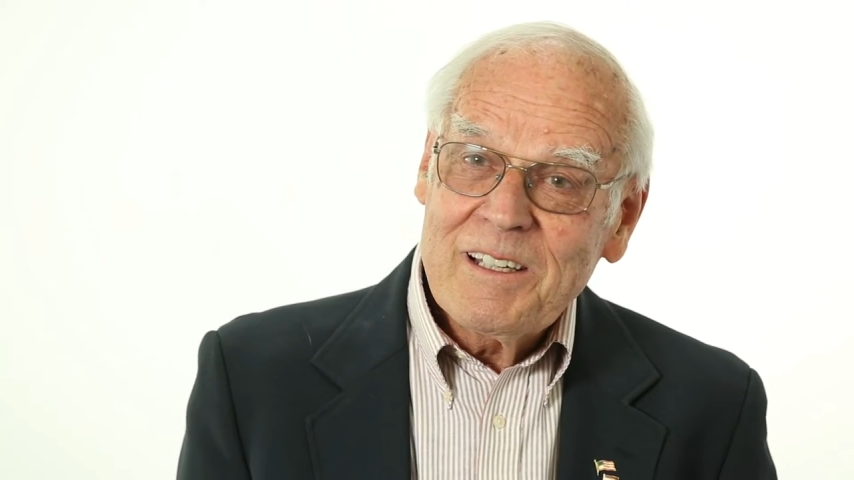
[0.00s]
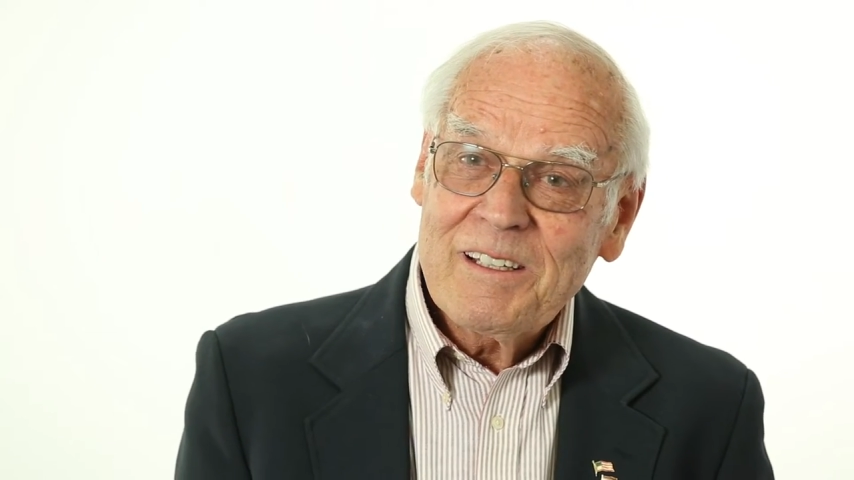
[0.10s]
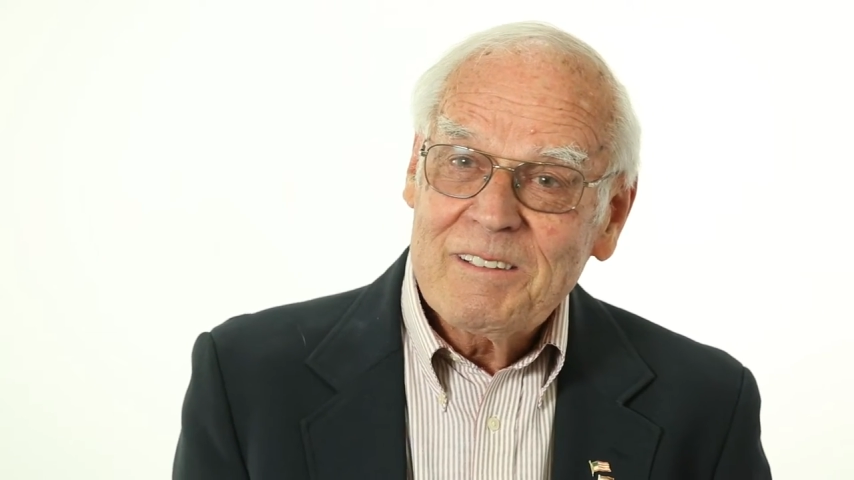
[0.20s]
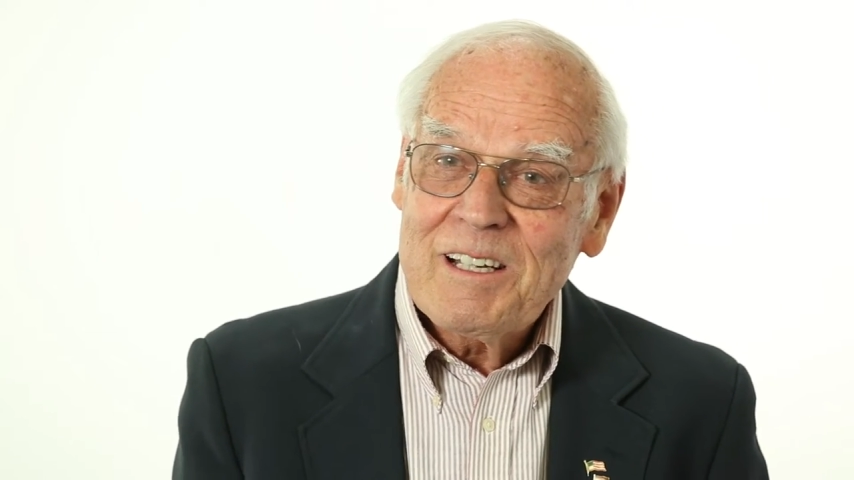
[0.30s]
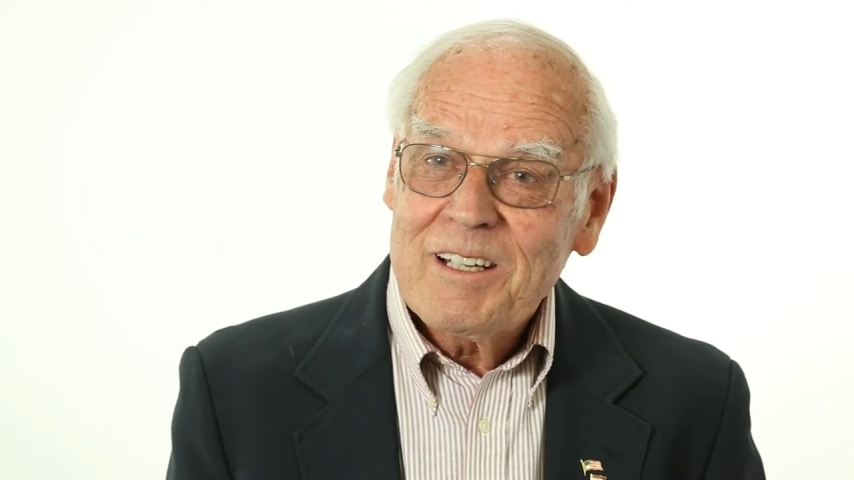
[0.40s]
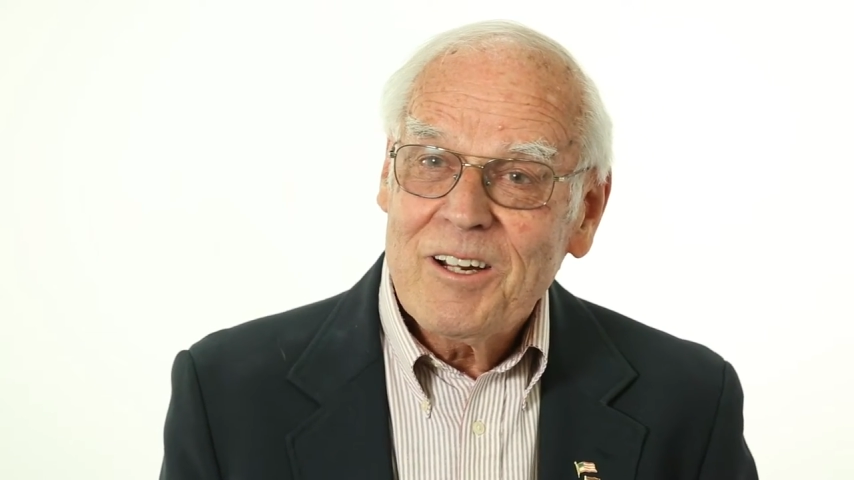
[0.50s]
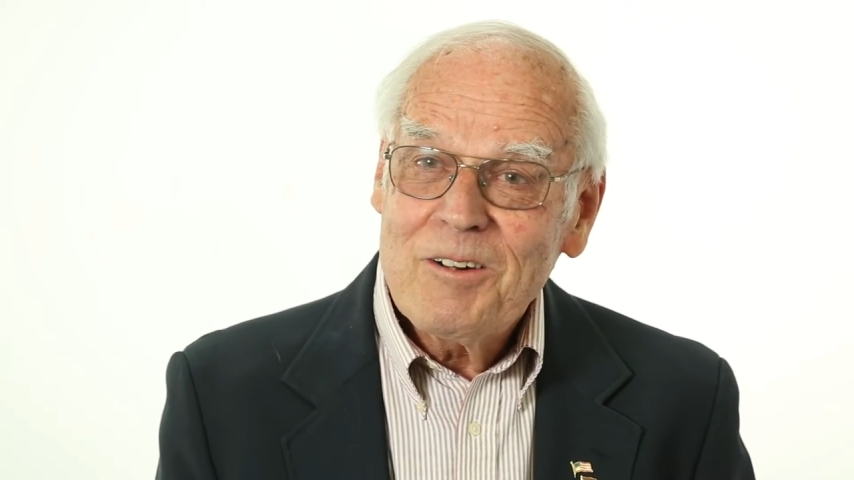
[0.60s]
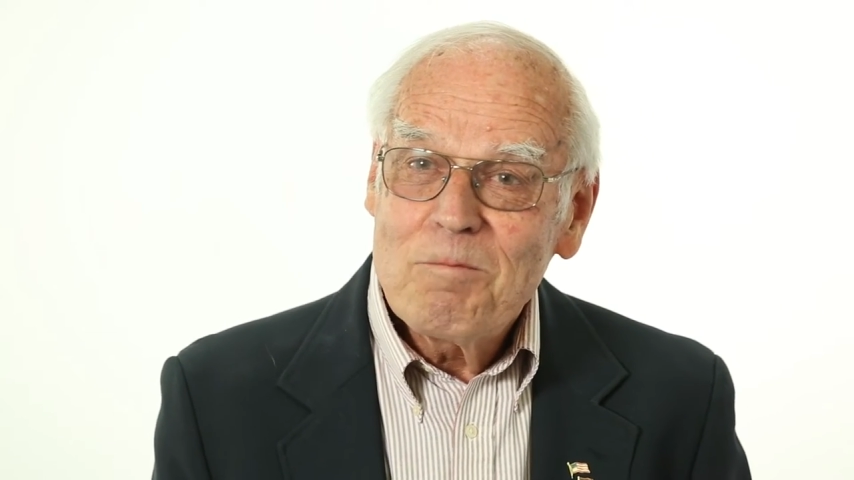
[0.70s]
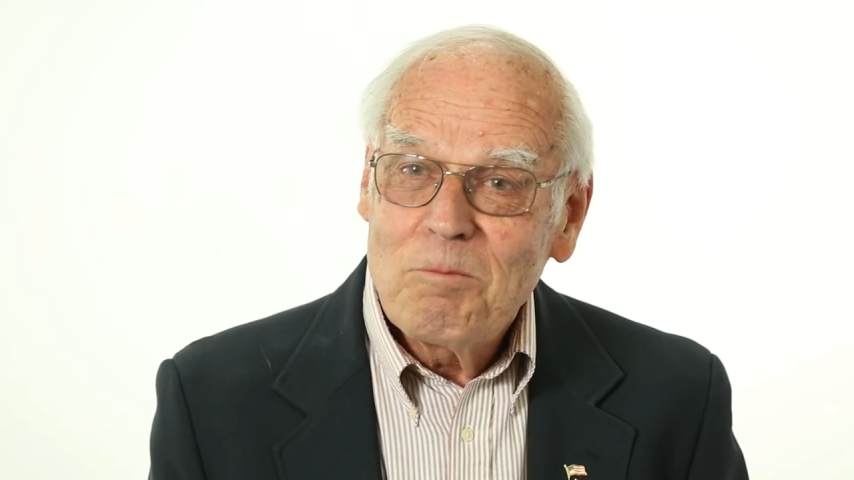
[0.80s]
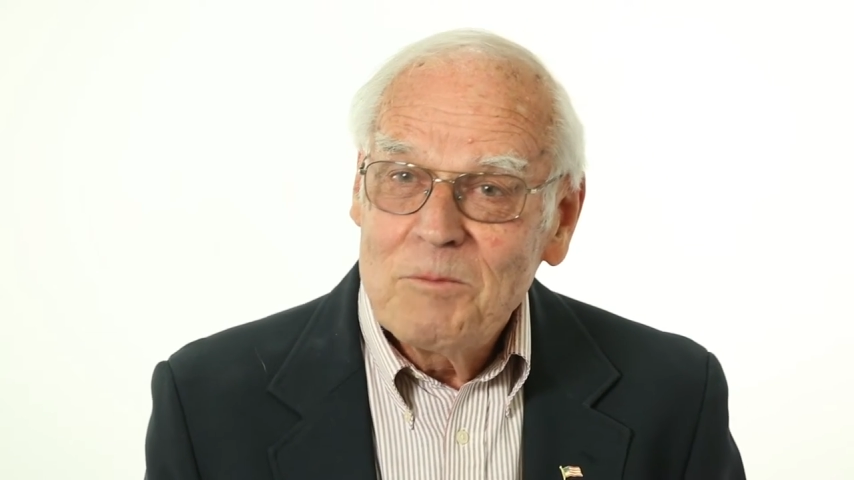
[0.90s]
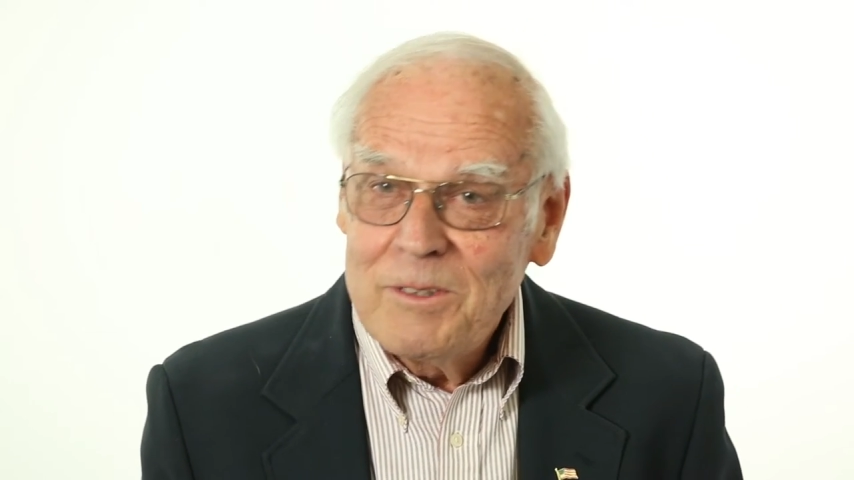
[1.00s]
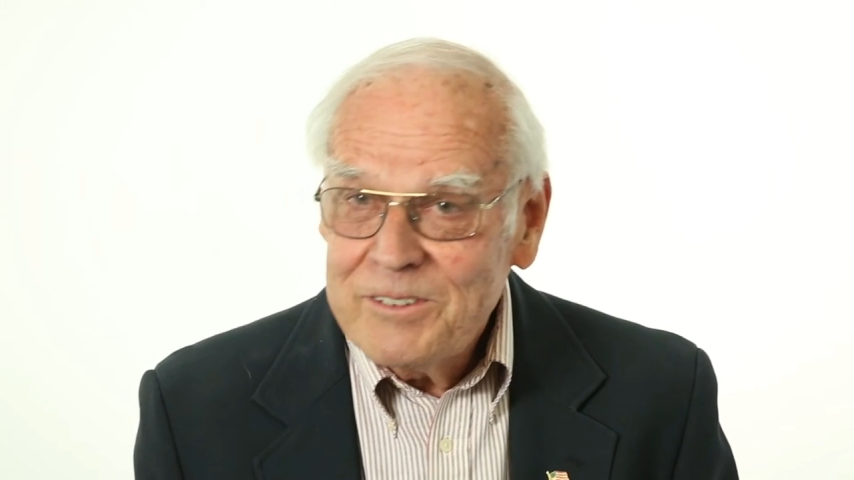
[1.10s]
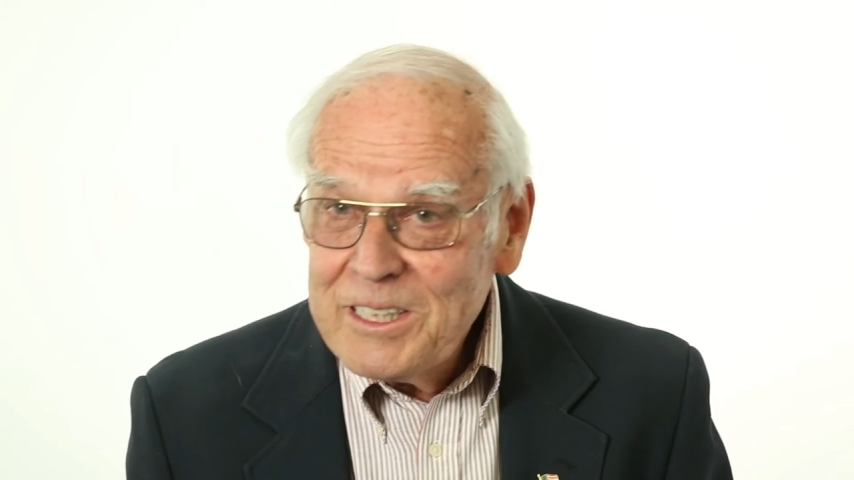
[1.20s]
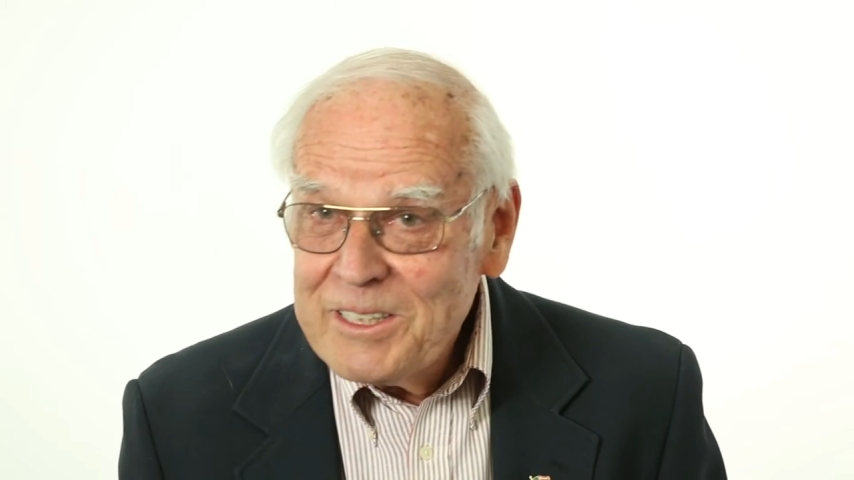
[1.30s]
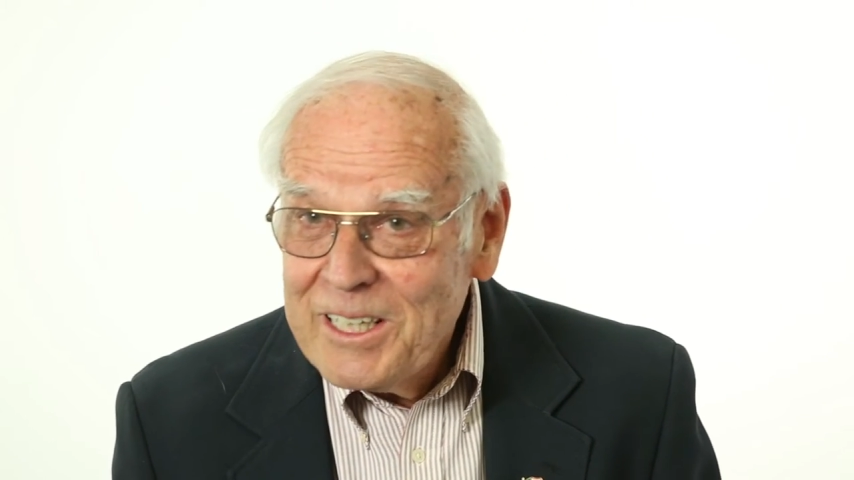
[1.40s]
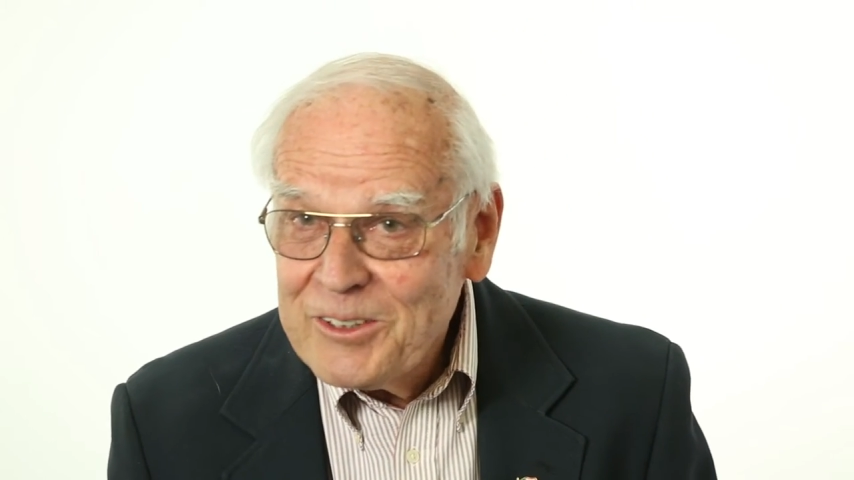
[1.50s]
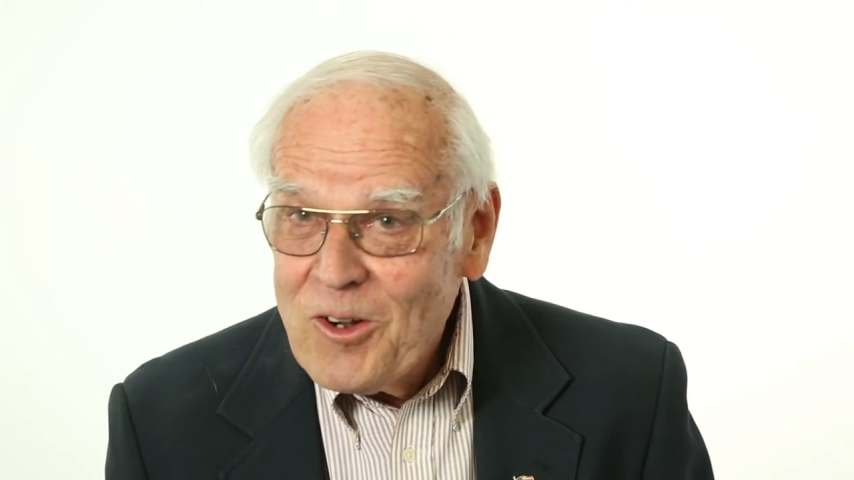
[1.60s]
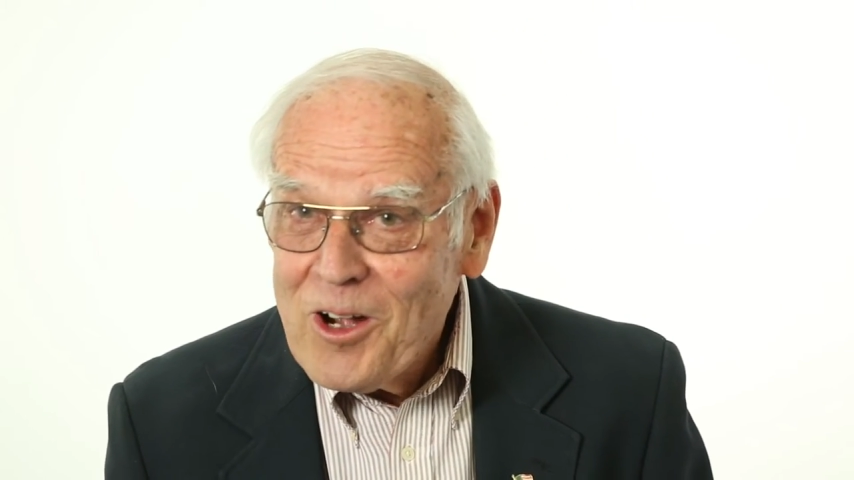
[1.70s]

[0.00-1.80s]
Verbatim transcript: a, a red-tailed